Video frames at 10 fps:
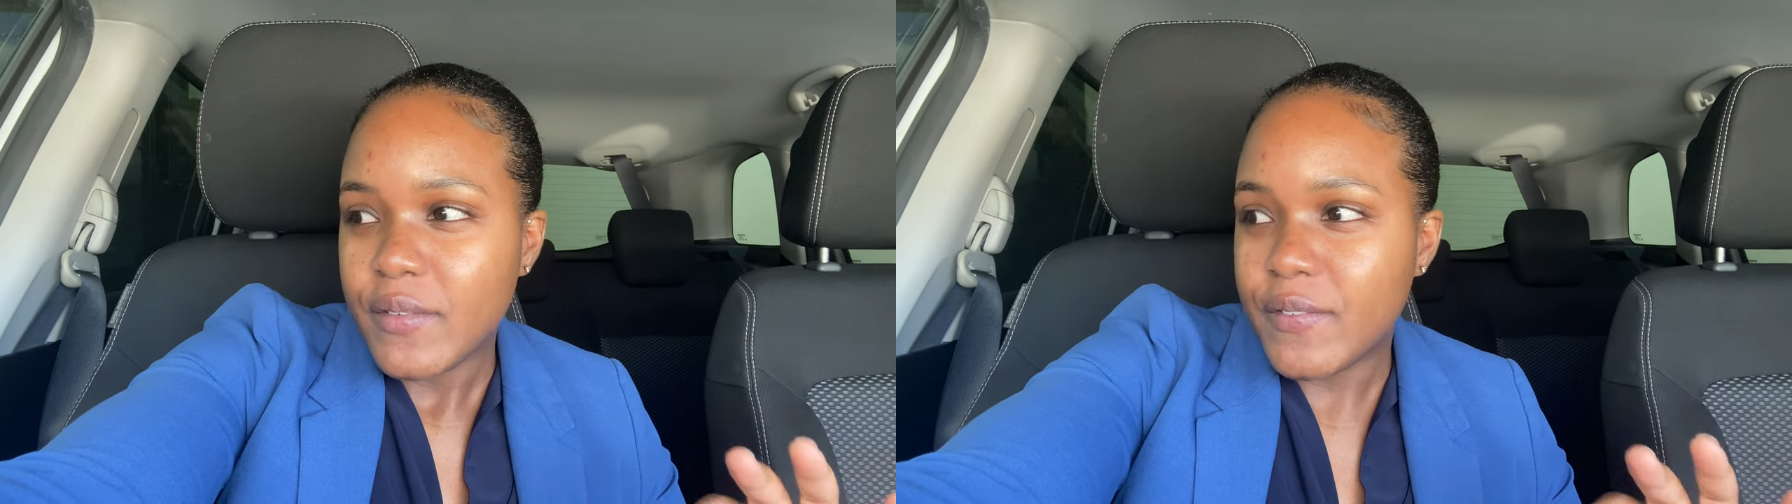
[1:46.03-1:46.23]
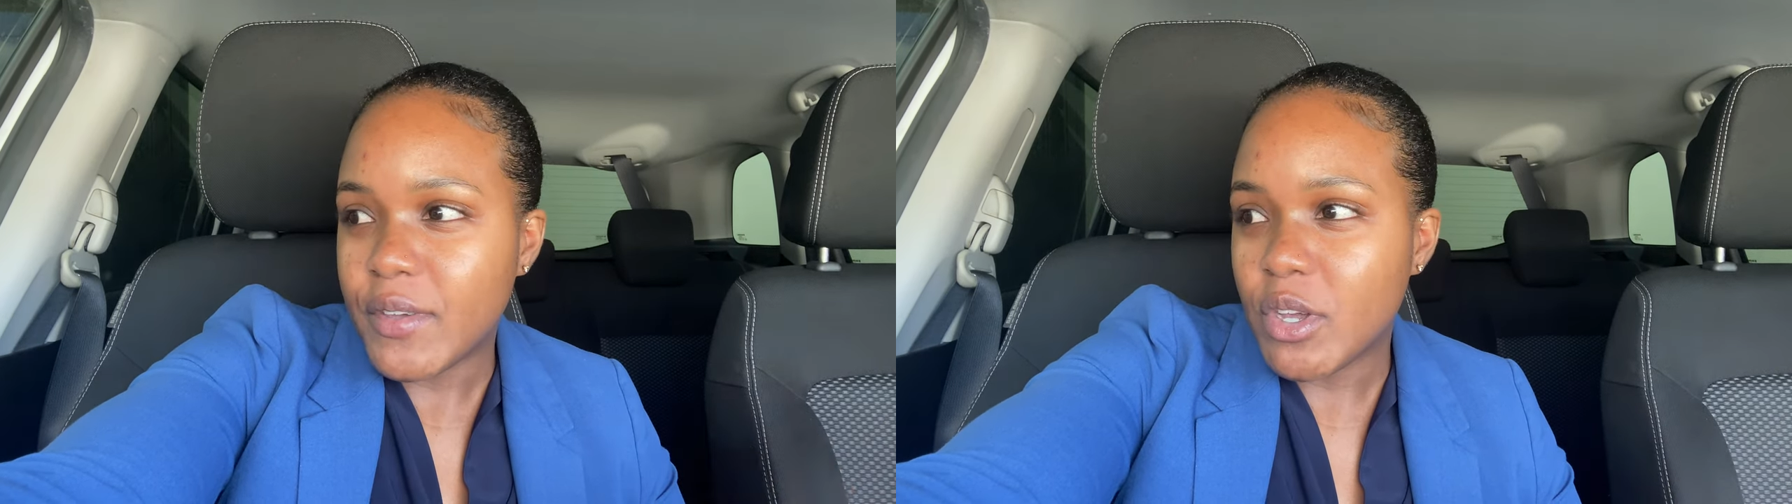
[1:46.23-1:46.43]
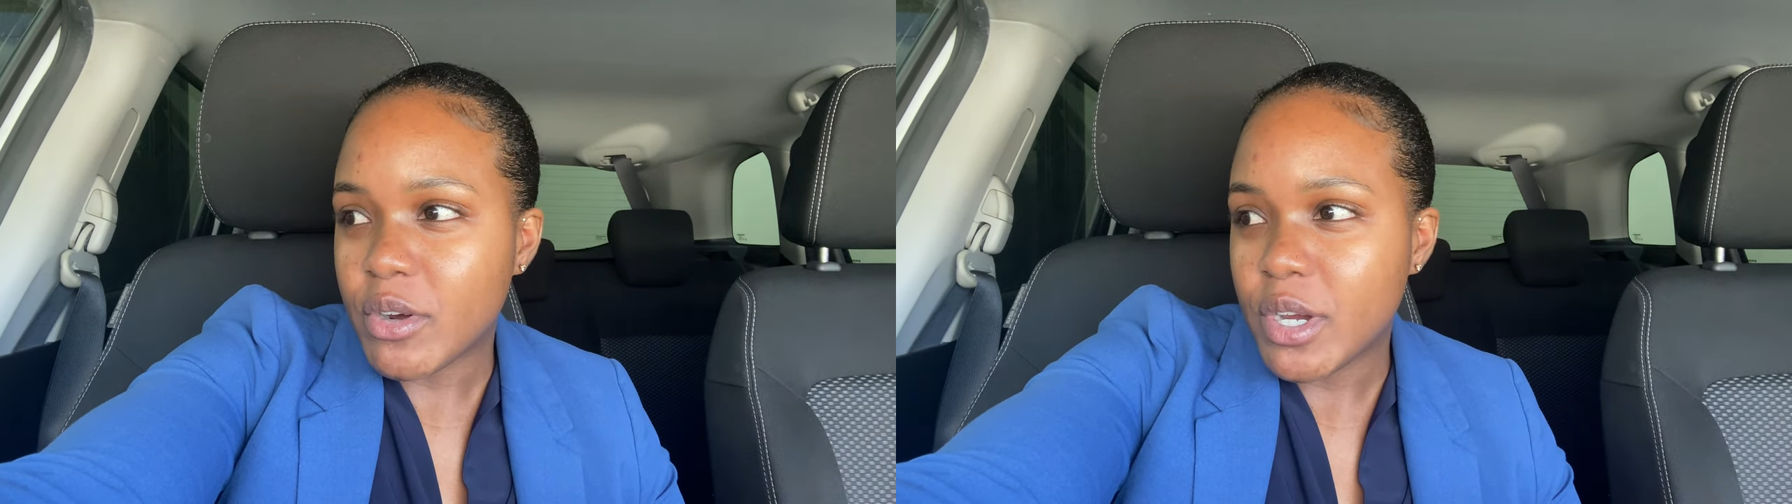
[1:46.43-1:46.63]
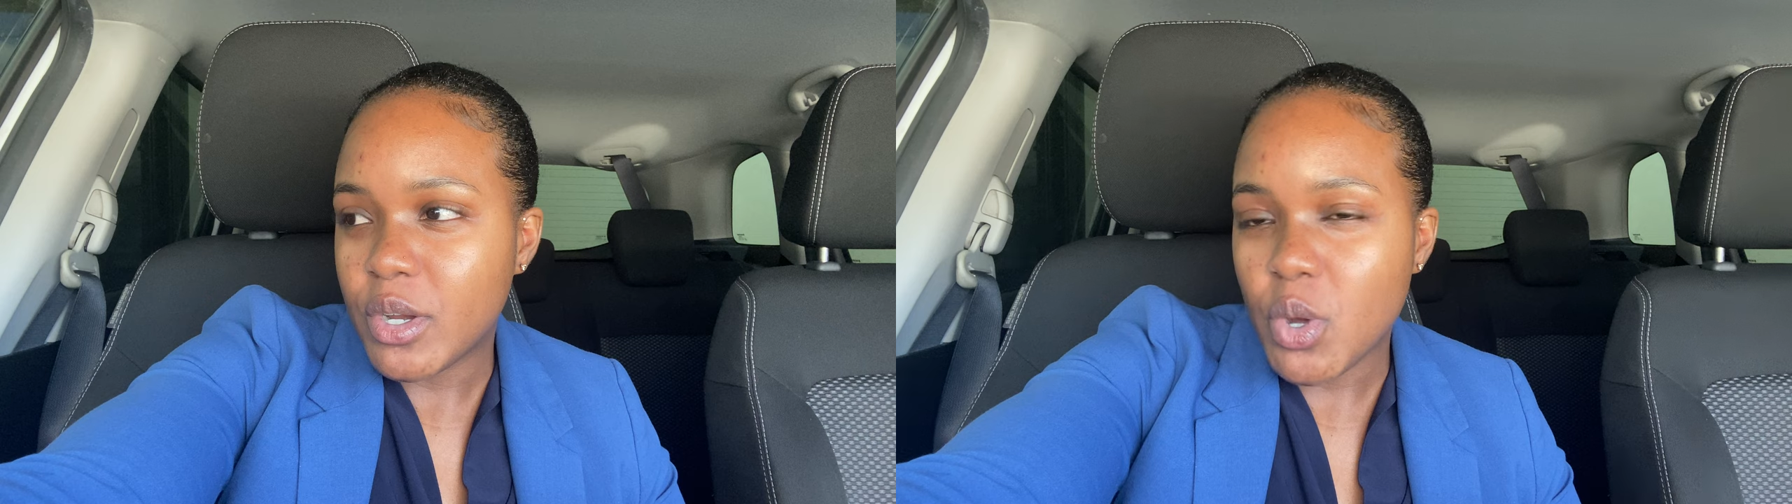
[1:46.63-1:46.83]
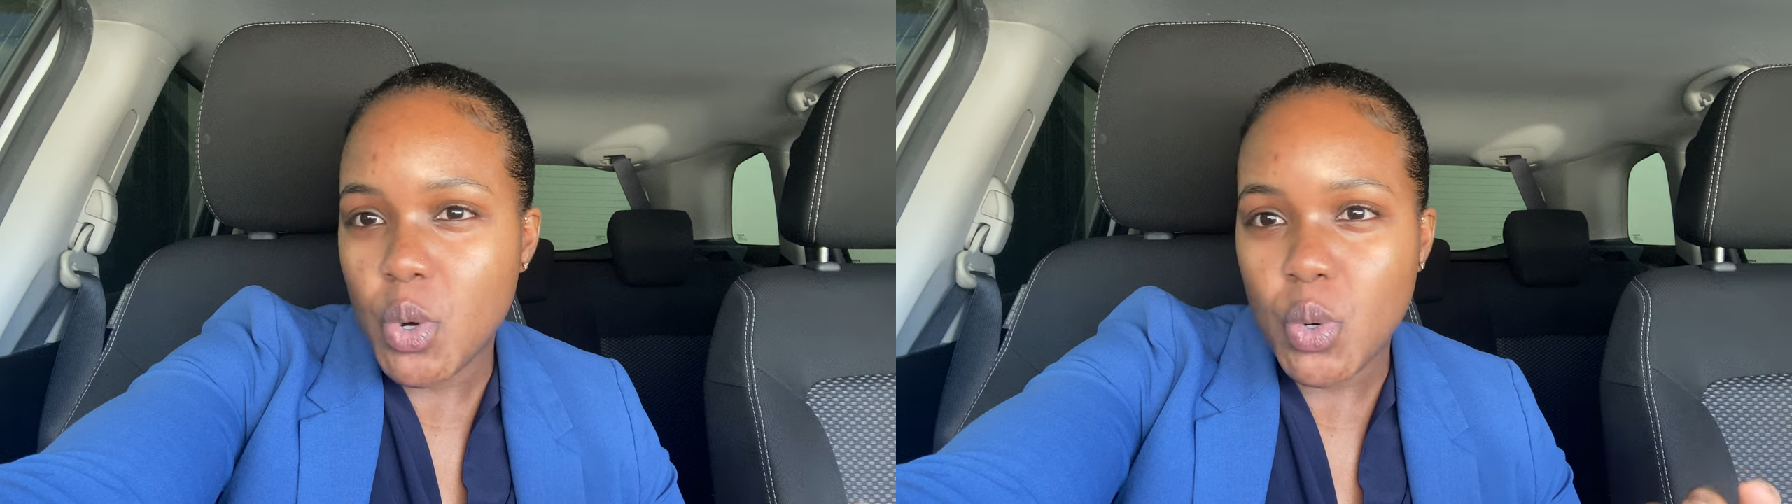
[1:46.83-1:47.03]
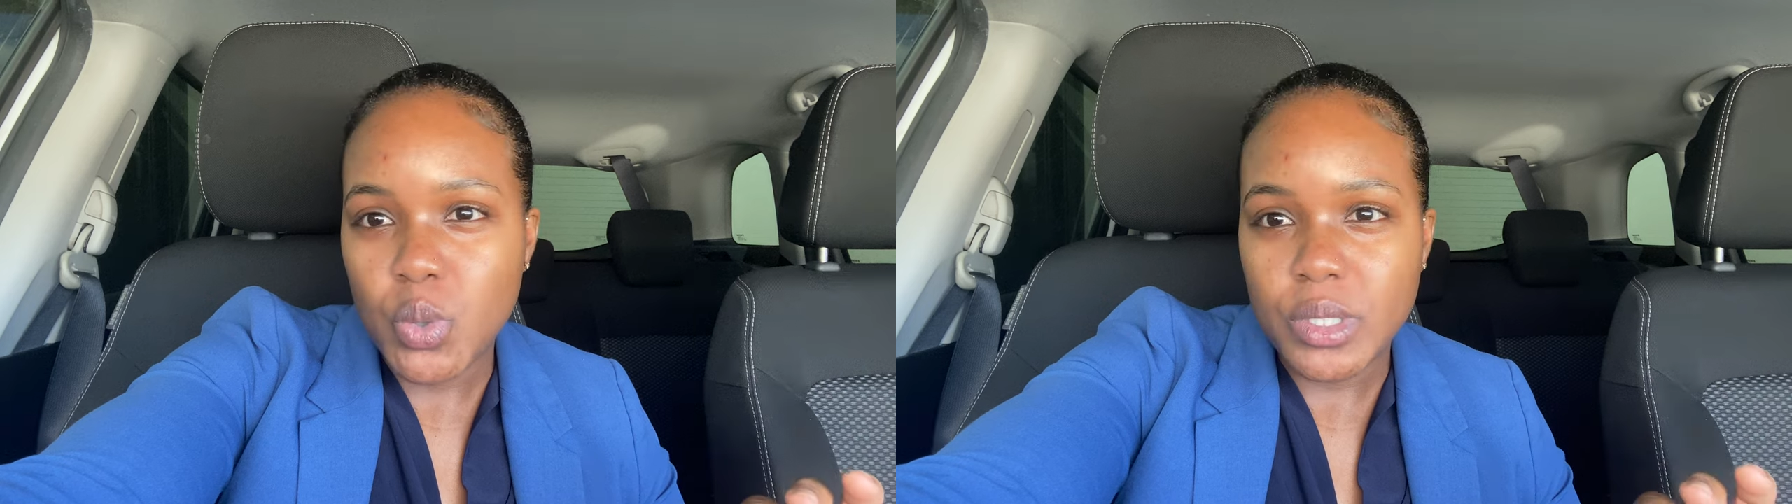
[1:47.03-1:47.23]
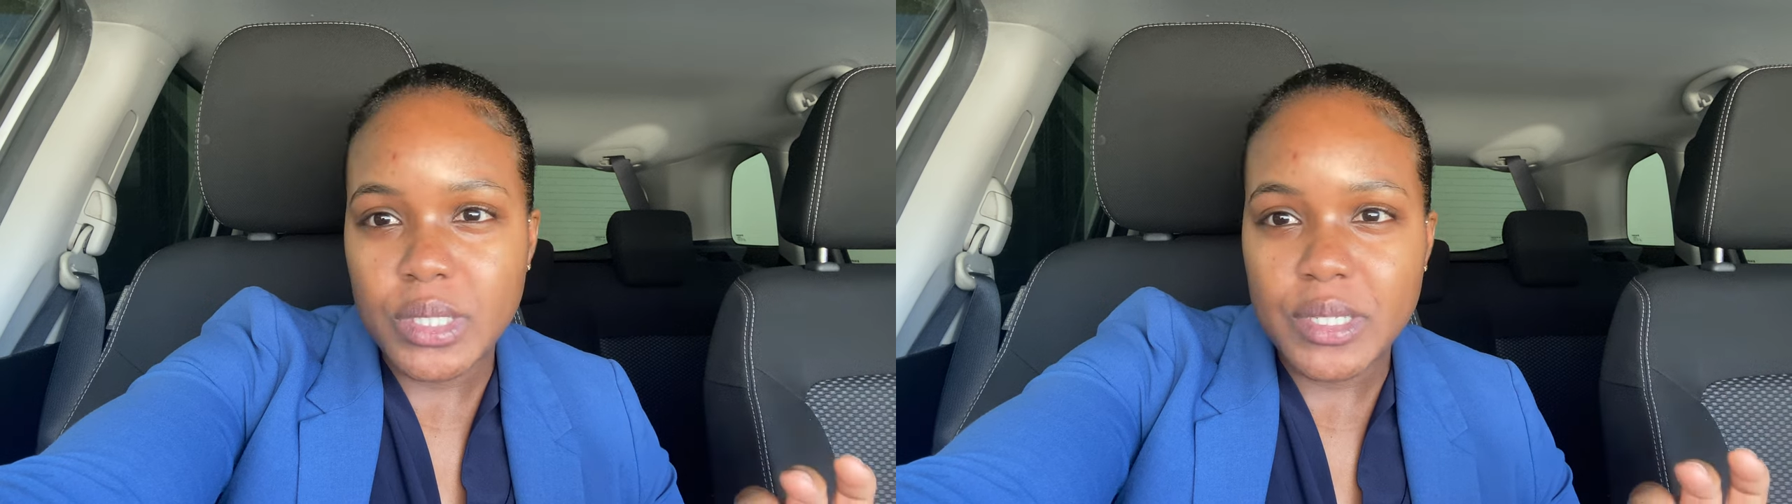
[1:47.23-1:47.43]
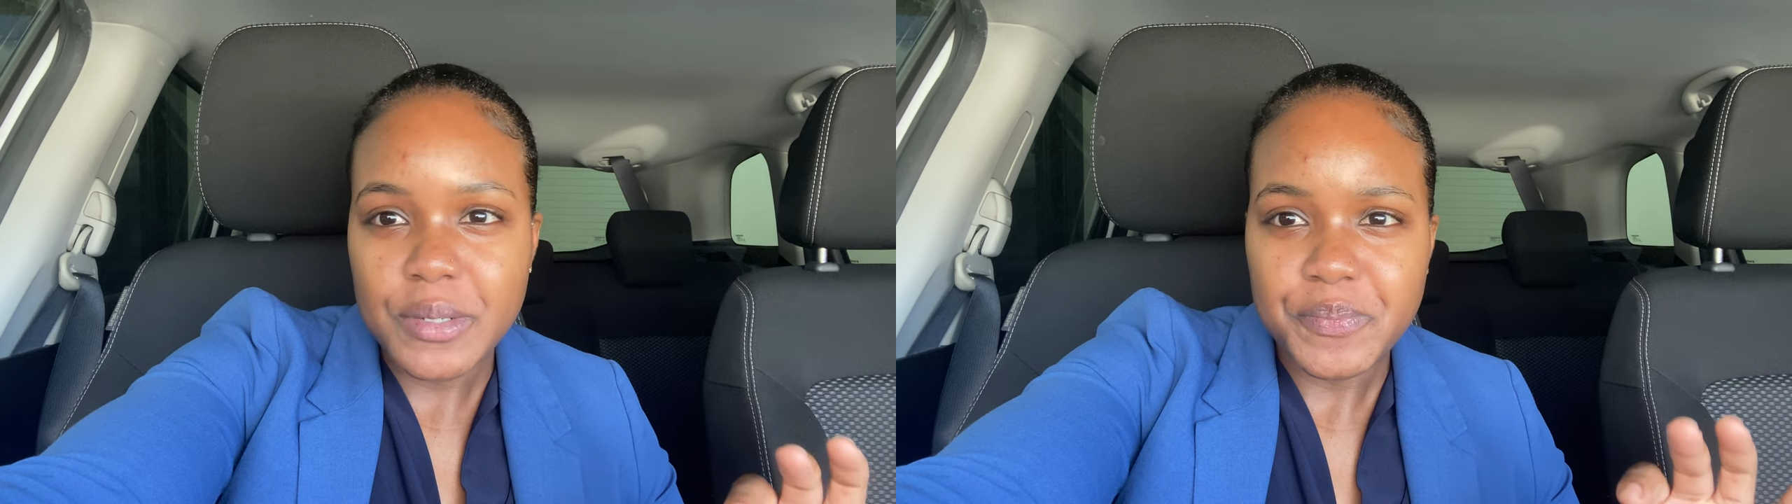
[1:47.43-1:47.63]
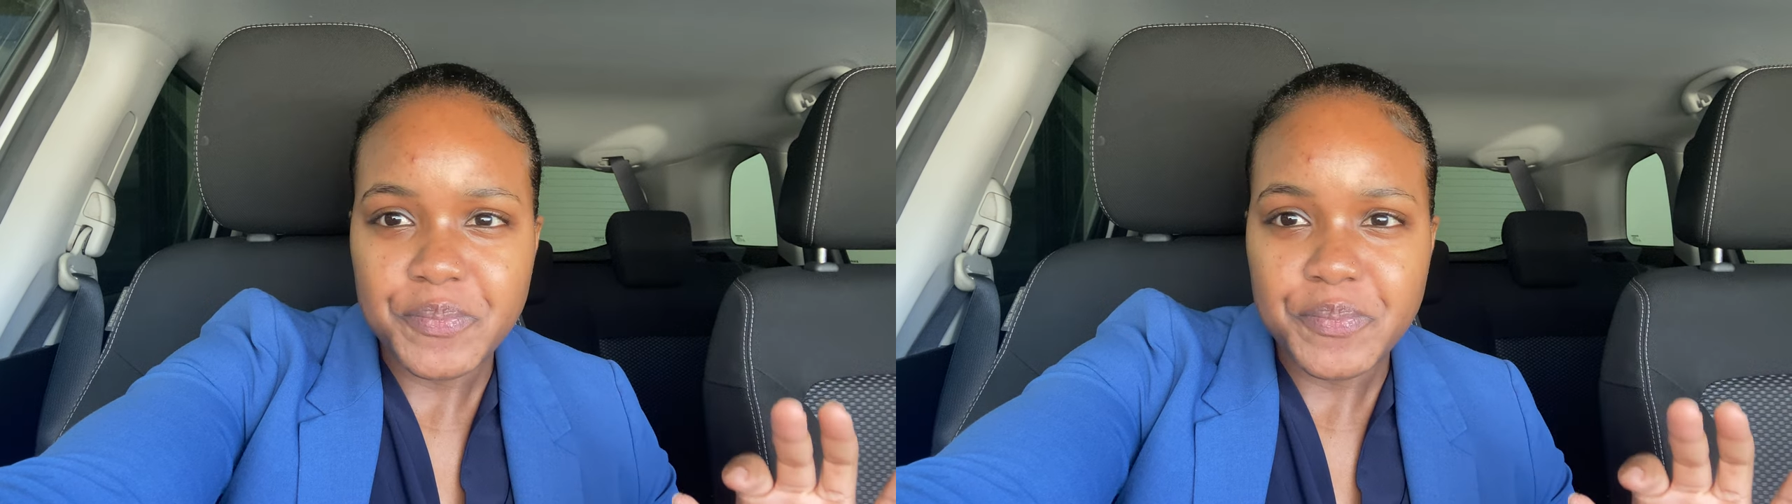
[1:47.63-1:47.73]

figuring out